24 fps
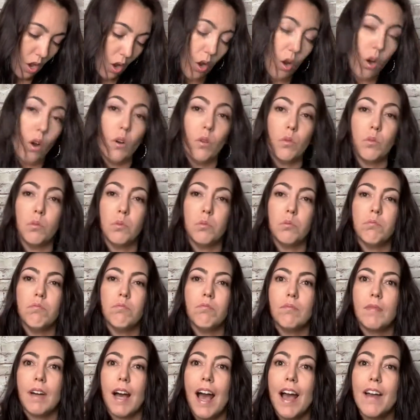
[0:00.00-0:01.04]
Oh,
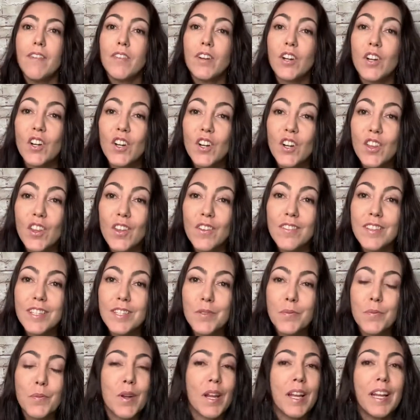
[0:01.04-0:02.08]
I've heard of
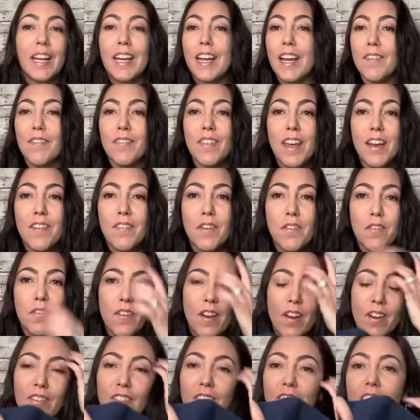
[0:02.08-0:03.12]
this brand and I've never
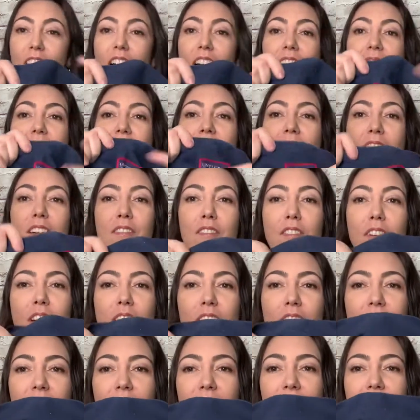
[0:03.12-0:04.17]
found it ever.
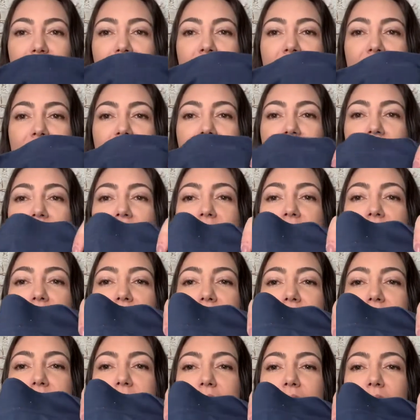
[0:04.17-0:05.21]

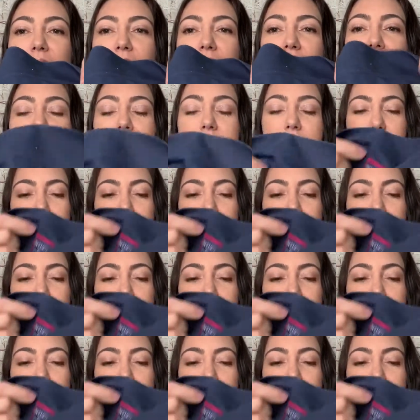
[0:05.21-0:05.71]
Untuck It.